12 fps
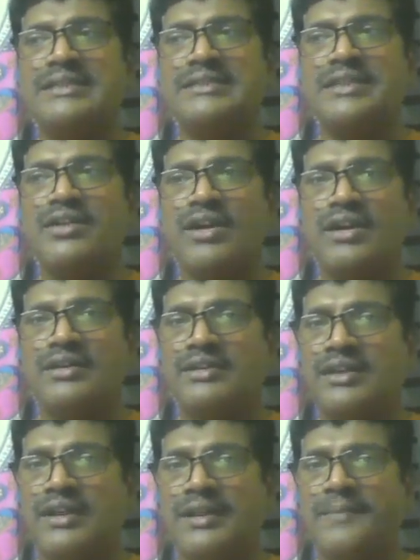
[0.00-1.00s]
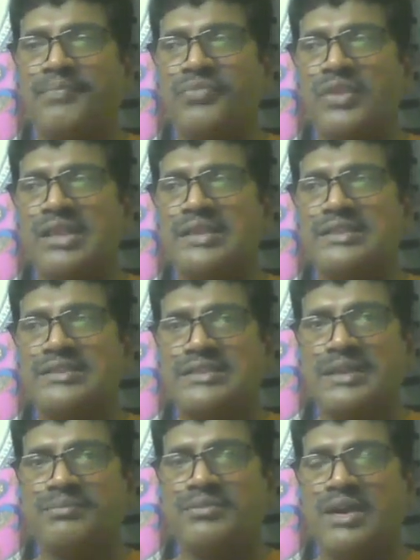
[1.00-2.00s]
She got uh,
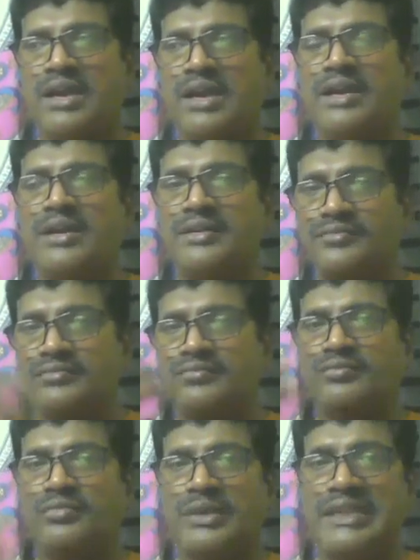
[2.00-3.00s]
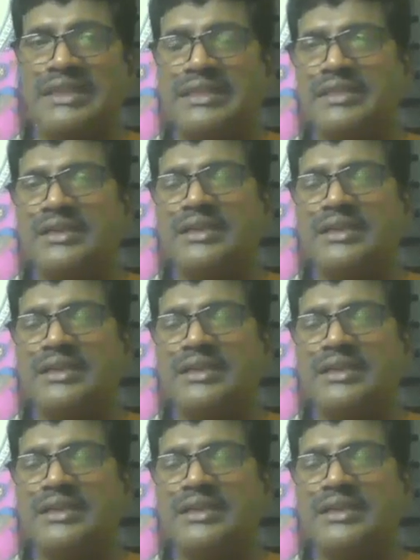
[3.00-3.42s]
some uh, breath.